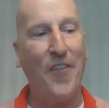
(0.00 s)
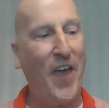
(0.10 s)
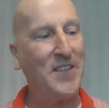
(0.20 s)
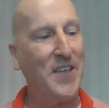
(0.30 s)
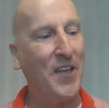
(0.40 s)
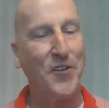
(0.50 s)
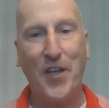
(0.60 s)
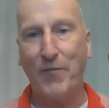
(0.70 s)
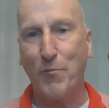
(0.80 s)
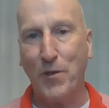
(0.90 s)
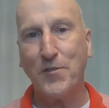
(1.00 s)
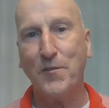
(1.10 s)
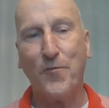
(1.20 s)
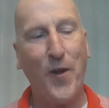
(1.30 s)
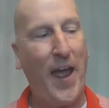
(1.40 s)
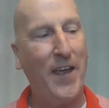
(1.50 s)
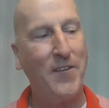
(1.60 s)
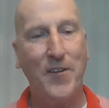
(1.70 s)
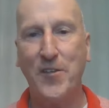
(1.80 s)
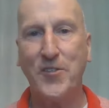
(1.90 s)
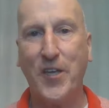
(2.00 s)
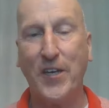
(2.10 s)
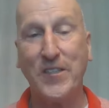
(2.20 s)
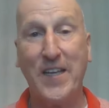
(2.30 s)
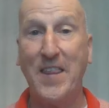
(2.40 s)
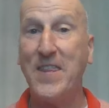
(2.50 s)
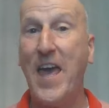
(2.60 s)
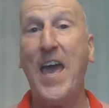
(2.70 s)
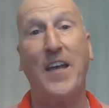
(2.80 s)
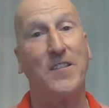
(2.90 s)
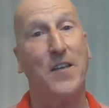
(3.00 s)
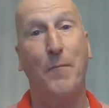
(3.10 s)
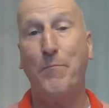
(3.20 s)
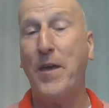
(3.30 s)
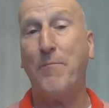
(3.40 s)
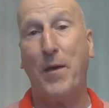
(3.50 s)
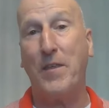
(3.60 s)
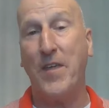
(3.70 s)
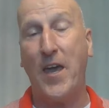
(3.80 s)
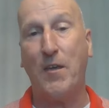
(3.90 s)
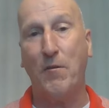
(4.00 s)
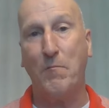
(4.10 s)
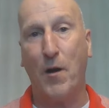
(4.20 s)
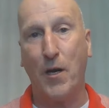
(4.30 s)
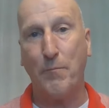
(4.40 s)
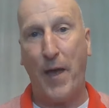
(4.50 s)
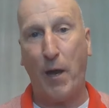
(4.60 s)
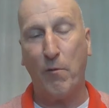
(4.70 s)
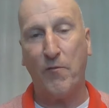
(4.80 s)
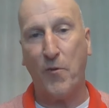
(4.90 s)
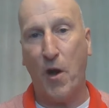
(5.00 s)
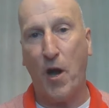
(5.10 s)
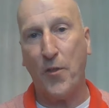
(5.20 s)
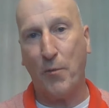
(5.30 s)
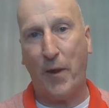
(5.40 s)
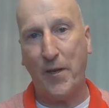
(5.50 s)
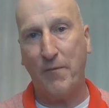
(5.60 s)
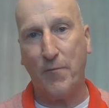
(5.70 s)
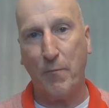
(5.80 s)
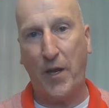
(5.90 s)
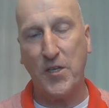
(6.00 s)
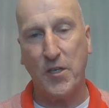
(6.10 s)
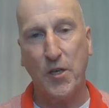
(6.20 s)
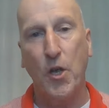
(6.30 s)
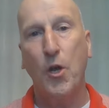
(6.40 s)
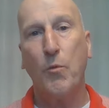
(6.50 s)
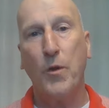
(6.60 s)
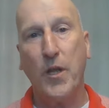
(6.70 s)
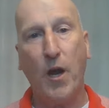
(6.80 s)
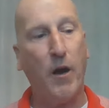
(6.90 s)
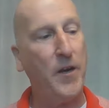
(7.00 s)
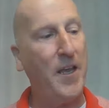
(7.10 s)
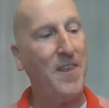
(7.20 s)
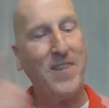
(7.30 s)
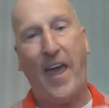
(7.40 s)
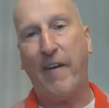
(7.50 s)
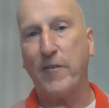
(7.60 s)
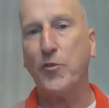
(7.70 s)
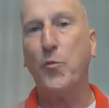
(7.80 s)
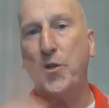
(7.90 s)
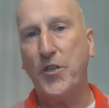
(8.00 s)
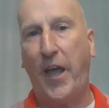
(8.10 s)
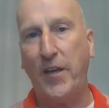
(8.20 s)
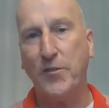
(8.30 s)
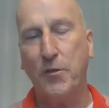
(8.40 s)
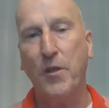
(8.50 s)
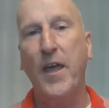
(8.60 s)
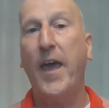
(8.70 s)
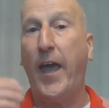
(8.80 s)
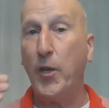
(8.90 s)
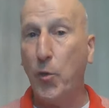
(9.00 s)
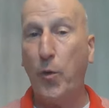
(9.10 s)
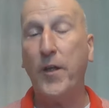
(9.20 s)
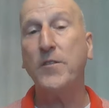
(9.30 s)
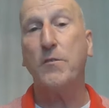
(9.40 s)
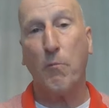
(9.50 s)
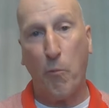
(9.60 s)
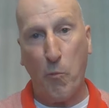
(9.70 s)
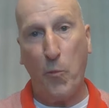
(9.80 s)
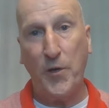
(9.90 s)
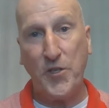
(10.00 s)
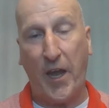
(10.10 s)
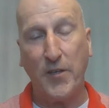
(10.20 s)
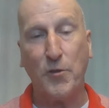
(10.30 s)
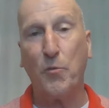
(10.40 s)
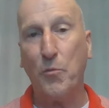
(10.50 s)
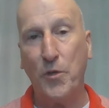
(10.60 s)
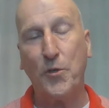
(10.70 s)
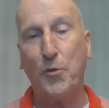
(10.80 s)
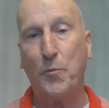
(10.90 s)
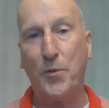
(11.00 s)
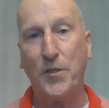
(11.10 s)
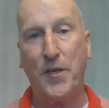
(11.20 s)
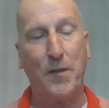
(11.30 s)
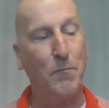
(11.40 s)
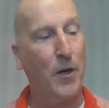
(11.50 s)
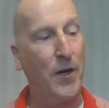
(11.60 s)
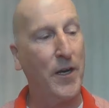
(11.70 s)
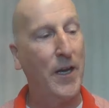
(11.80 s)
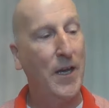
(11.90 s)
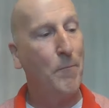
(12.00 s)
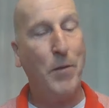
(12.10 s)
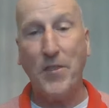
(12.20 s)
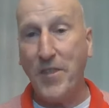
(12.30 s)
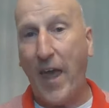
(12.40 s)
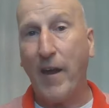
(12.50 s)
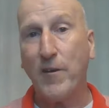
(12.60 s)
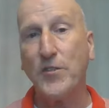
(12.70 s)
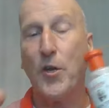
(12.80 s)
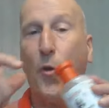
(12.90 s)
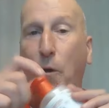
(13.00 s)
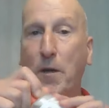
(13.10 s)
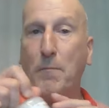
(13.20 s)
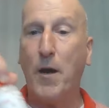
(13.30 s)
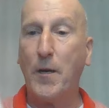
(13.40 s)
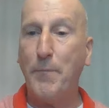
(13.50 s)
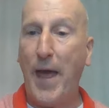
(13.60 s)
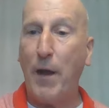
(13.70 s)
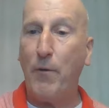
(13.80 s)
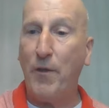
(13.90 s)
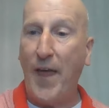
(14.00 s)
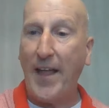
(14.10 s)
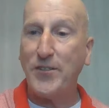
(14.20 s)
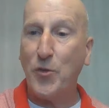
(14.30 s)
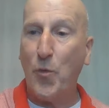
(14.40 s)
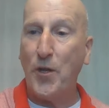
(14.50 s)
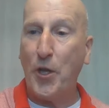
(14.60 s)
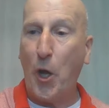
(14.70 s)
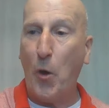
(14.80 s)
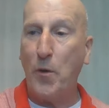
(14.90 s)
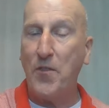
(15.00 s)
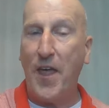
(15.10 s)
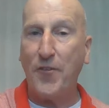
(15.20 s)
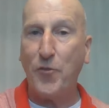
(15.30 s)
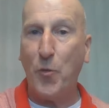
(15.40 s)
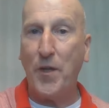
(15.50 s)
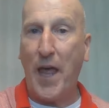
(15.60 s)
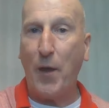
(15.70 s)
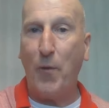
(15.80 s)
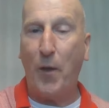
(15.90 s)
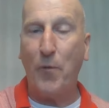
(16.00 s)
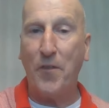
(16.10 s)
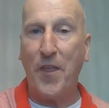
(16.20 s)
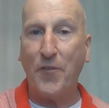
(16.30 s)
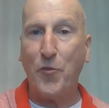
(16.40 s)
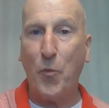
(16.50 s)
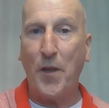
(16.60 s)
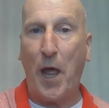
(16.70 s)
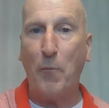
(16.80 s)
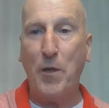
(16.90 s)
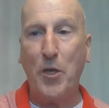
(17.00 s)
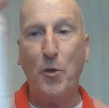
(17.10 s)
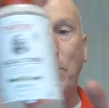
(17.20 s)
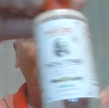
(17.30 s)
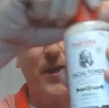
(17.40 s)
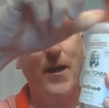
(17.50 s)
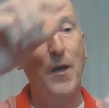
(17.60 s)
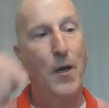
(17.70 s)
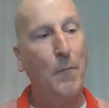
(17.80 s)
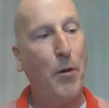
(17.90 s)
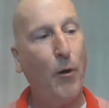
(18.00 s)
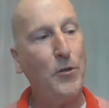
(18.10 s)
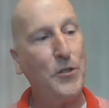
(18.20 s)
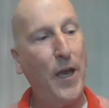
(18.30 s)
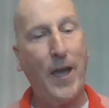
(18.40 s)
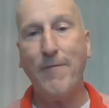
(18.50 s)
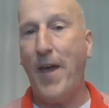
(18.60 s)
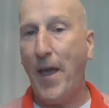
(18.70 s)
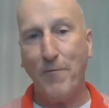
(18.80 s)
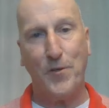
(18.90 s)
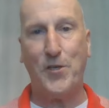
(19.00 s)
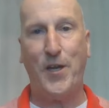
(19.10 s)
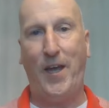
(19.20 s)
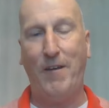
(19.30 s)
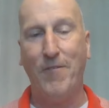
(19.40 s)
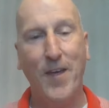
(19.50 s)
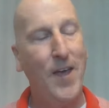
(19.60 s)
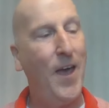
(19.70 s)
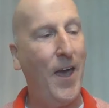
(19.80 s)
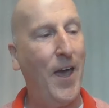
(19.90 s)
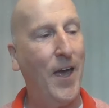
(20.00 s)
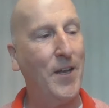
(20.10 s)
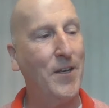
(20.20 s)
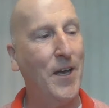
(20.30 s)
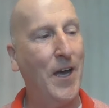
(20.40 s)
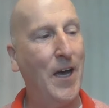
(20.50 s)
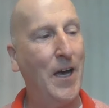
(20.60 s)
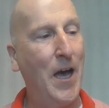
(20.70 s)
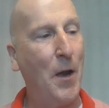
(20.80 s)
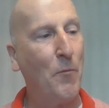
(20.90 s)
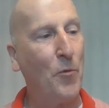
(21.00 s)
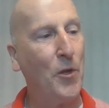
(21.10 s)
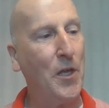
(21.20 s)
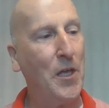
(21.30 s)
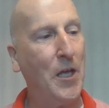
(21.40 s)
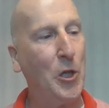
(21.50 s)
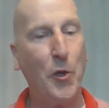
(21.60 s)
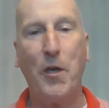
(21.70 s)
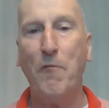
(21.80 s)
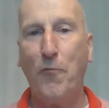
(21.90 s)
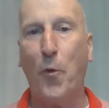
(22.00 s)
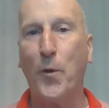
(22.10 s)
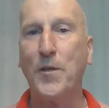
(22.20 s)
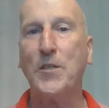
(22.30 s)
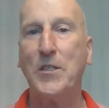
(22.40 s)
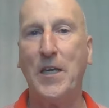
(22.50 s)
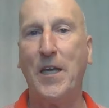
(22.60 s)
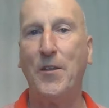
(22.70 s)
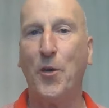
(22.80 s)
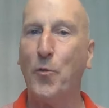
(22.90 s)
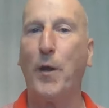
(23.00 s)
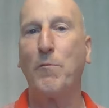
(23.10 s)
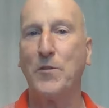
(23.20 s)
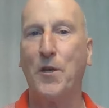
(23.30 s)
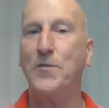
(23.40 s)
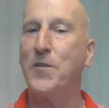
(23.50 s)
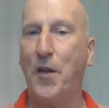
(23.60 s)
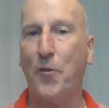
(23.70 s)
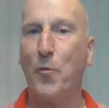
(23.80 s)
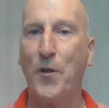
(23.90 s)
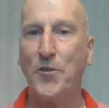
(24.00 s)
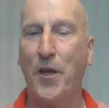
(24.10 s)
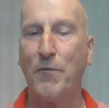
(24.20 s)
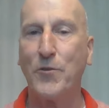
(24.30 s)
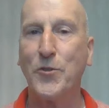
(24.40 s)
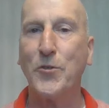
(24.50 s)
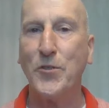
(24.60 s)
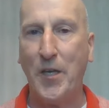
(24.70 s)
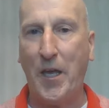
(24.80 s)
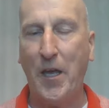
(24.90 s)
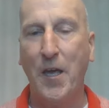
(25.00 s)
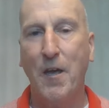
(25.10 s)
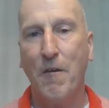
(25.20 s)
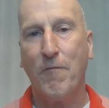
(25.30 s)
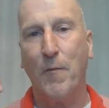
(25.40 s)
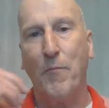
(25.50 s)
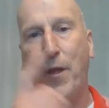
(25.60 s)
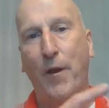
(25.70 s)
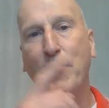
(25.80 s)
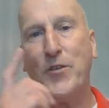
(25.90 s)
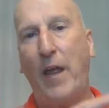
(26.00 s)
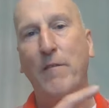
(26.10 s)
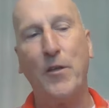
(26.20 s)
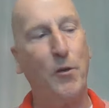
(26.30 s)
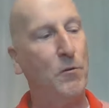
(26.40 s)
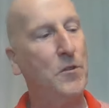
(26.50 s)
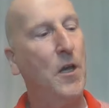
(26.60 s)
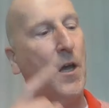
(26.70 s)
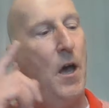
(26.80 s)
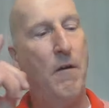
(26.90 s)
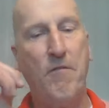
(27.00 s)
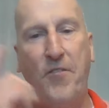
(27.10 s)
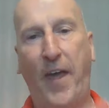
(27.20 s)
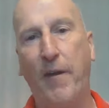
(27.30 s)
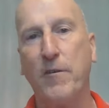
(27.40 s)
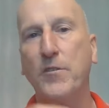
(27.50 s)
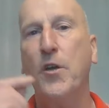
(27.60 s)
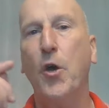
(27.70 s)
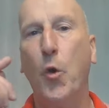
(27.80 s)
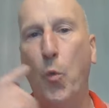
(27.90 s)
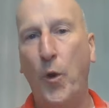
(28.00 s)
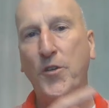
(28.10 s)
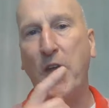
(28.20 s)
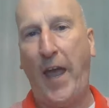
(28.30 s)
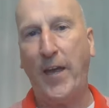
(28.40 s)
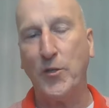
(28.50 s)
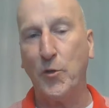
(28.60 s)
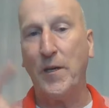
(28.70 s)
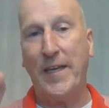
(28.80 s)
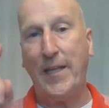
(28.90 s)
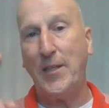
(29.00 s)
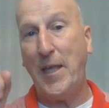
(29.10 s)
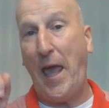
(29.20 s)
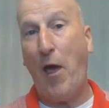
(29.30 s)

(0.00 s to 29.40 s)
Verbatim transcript: Thanks again to David Richland for adding to the discussion. And thanks, a big, big thank you to Mark Bagwell for all the great information regarding Thayer's witch hazel and Quinn's witch hazel. Really do appreciate it, Mark. But Thayer's, according to Mark Bagwell, that's the one to go with. That's the one I went with. That's the one I'll be using post-shave every shave. And I'm really looking forward to seeing the great results that other wet shavers are seeing from their daily use of Thayer's witch hazel. Get the